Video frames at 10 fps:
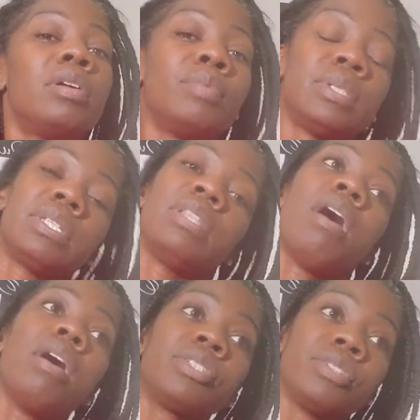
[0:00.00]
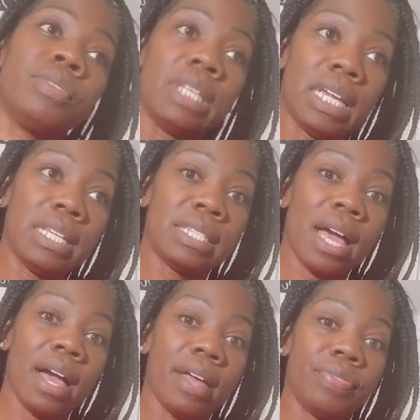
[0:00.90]
was larger on the
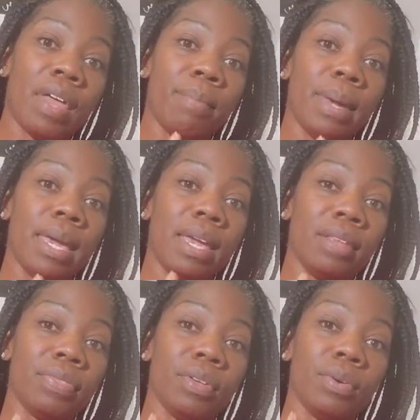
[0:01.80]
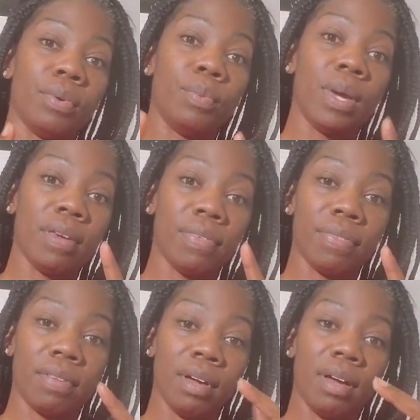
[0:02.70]
inside, that made the
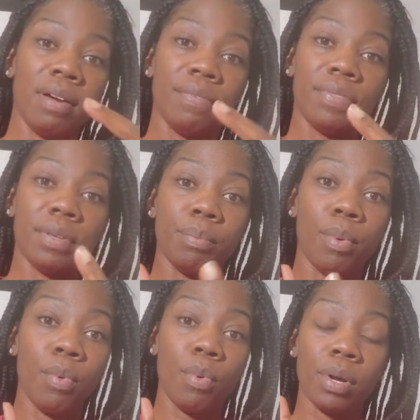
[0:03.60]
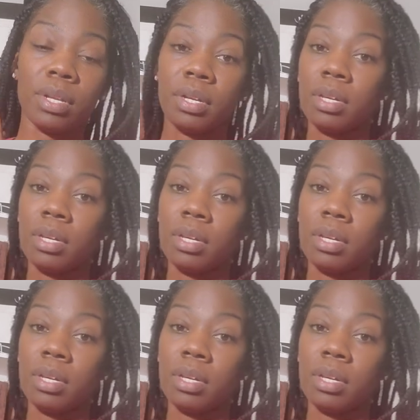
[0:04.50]
width of the board